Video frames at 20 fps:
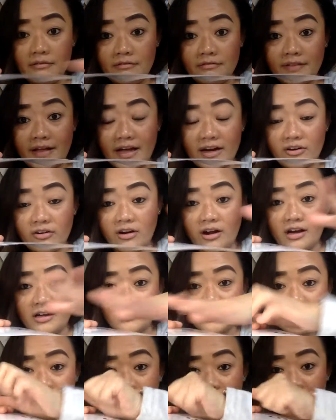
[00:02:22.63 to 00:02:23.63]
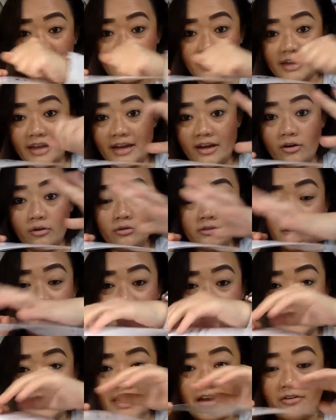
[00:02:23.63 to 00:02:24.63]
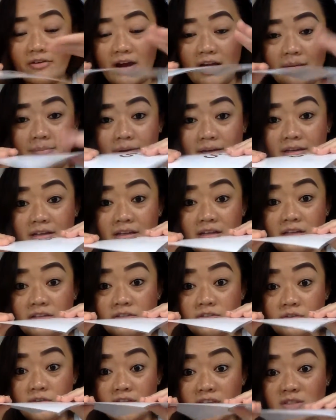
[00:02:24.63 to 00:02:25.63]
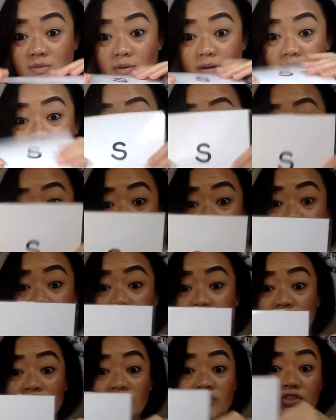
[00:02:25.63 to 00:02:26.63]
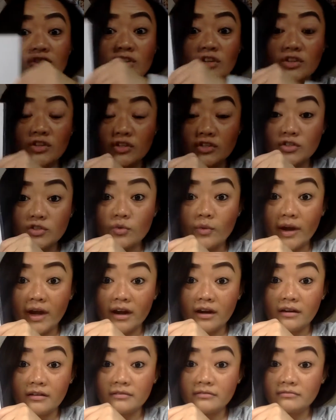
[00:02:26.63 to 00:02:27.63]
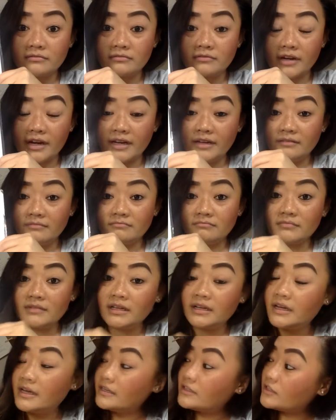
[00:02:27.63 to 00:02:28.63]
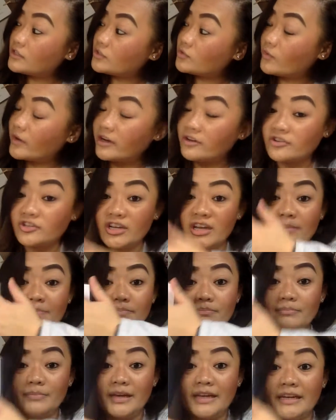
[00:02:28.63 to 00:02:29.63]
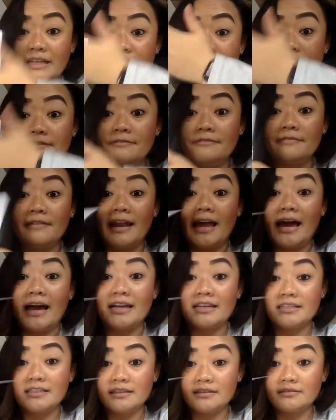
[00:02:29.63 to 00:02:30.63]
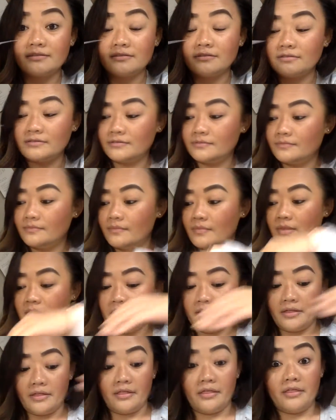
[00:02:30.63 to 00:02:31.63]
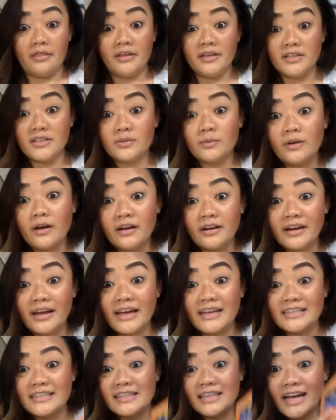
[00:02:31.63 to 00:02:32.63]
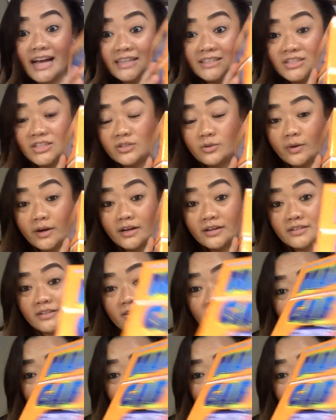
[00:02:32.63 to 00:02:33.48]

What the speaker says: Flat across, right? I can't hold it, I can't grab it. So this one is just a square, right? It's a square shape and it's flat. This one has lots of squares on